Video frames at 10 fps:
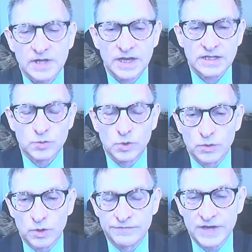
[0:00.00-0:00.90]
we will
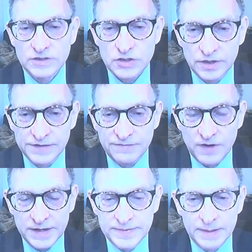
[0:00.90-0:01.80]
eventually
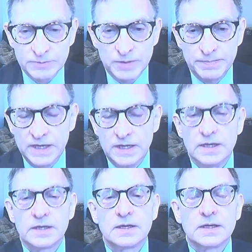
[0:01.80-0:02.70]
find them to be,
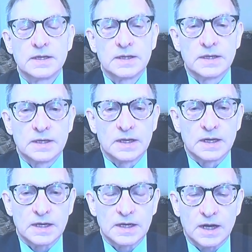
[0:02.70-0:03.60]

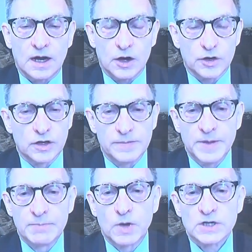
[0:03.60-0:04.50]
are going to be
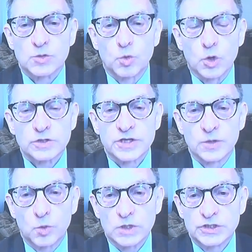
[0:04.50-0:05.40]
much worse than
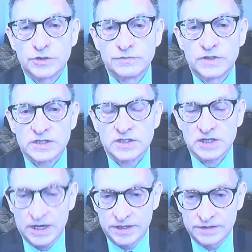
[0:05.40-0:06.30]
what you've just
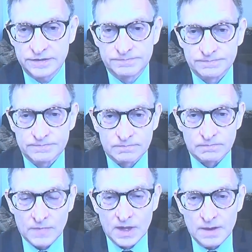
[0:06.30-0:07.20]
cited.
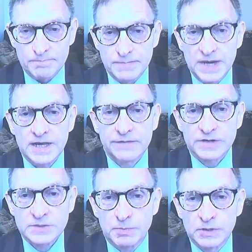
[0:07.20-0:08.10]
Many of us
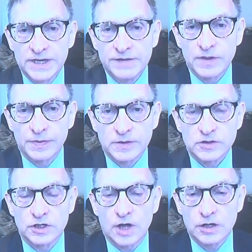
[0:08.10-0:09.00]
believe that there's an
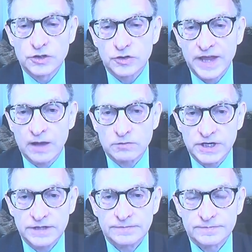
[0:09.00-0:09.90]

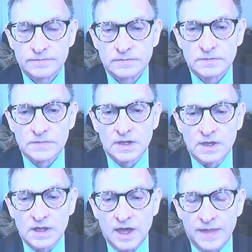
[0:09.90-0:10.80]
undercounting
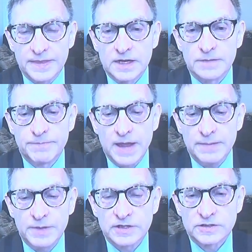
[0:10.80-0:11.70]
and that it may be
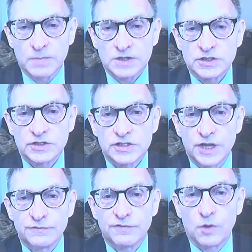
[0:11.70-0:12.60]
as much as
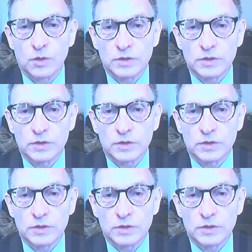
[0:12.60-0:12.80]
tenfold.